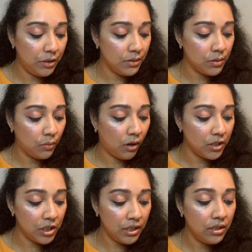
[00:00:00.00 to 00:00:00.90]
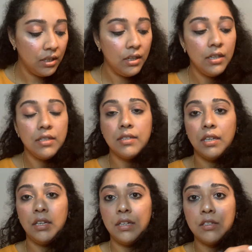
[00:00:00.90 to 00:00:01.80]
you swatch it.
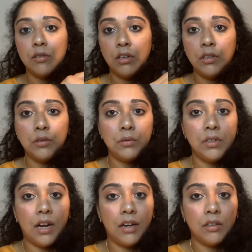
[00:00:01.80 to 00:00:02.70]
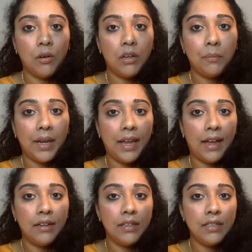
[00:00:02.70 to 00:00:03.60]
See, it's not too dark on my
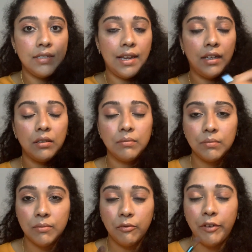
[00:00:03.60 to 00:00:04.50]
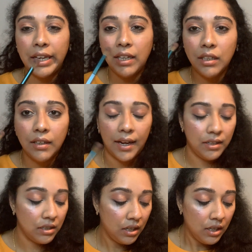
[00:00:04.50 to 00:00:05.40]
hand, it's like very light.
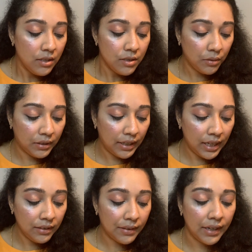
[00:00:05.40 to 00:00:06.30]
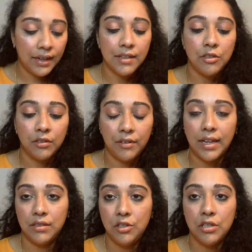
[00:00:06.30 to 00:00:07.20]
So take that as your
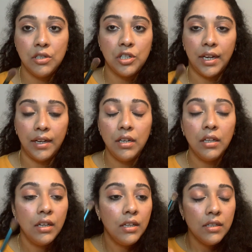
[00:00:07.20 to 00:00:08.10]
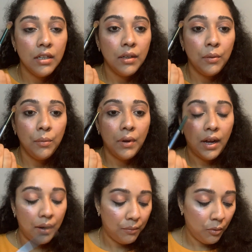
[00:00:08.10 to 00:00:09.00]
transition shade.
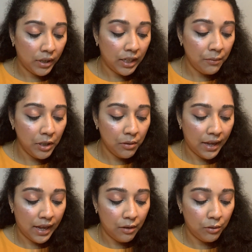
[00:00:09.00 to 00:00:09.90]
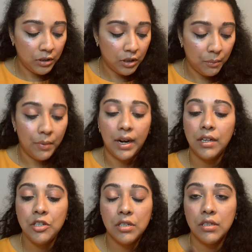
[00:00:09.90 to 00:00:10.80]
Whatever you have on your
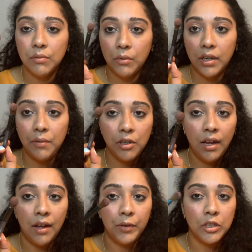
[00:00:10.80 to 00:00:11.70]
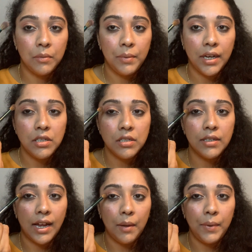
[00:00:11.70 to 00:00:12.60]
brush, whatever you have in your brush,
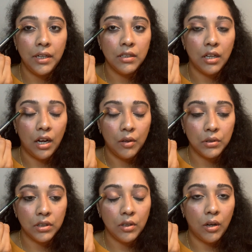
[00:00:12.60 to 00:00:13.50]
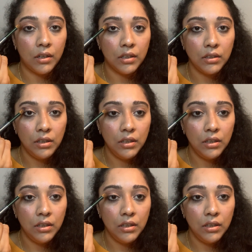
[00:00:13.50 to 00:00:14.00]
dab it in the outer corner